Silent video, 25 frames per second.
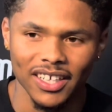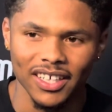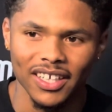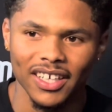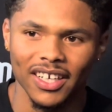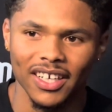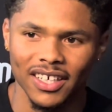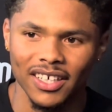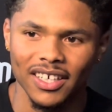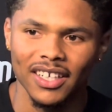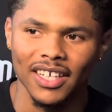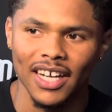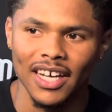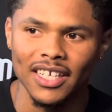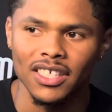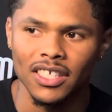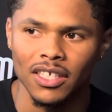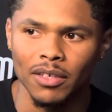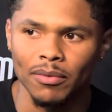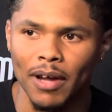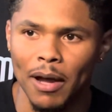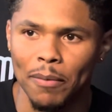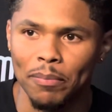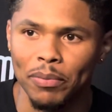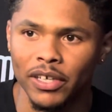Yeah, that's
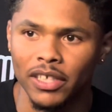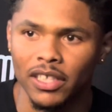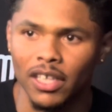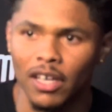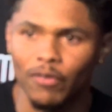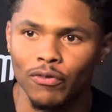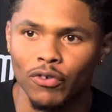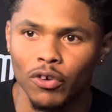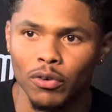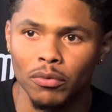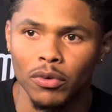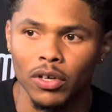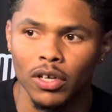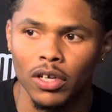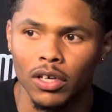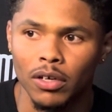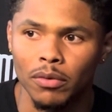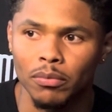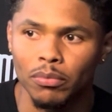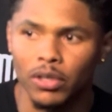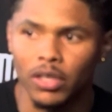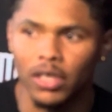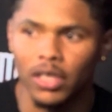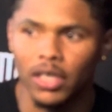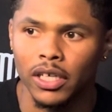something I picked up from
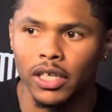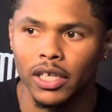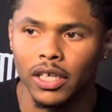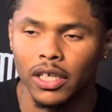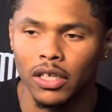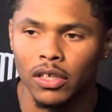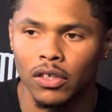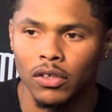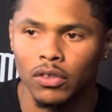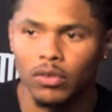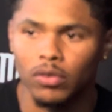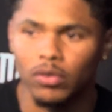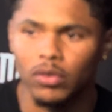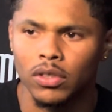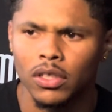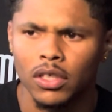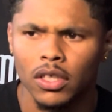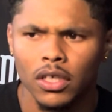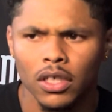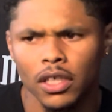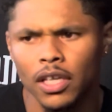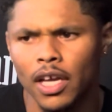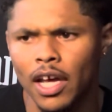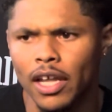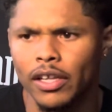Bud.
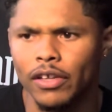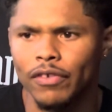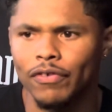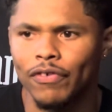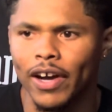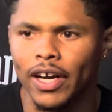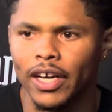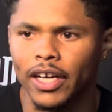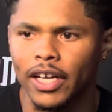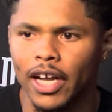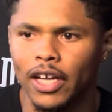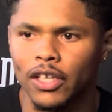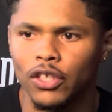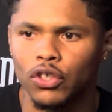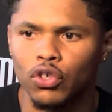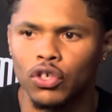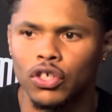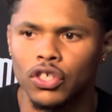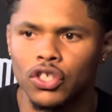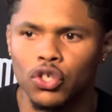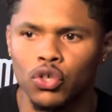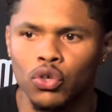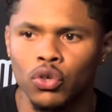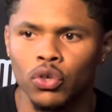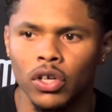Another fighter that do
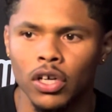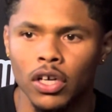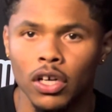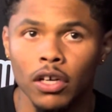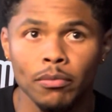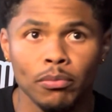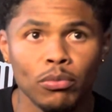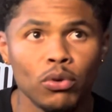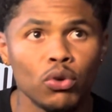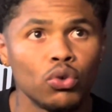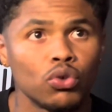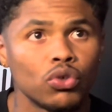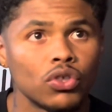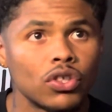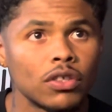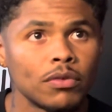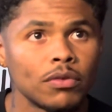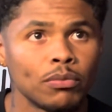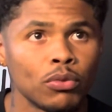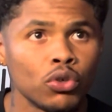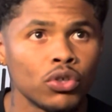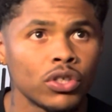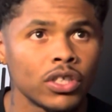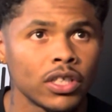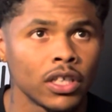it too, Boots
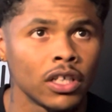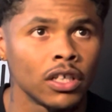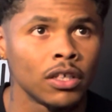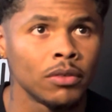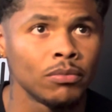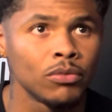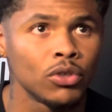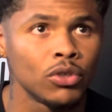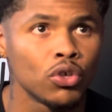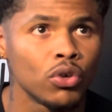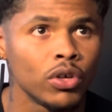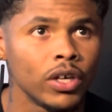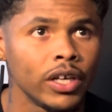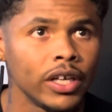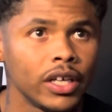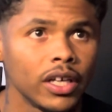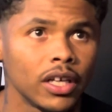and them do it.